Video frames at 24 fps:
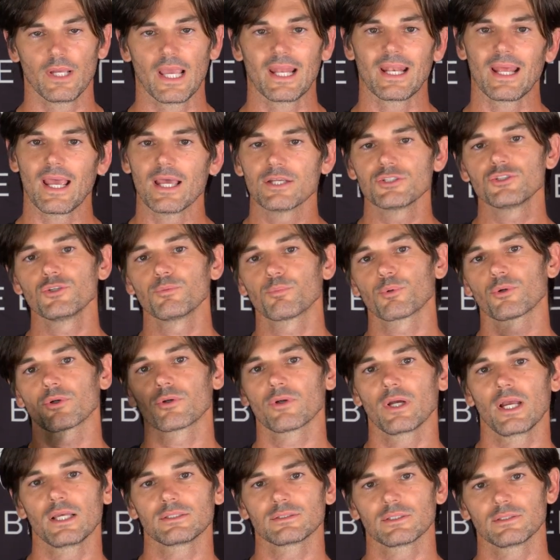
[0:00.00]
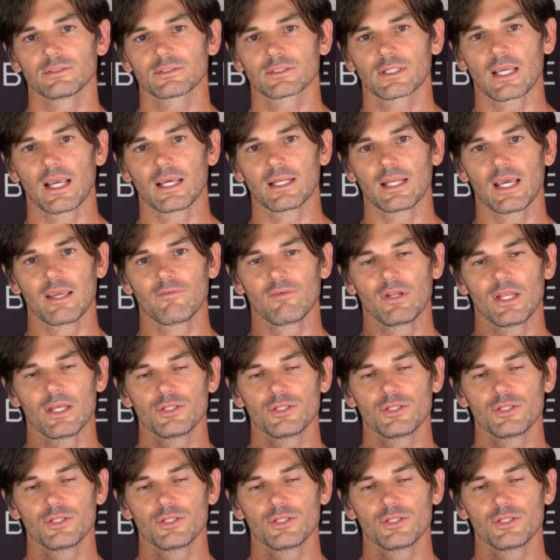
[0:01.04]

And as you progress in skydiving,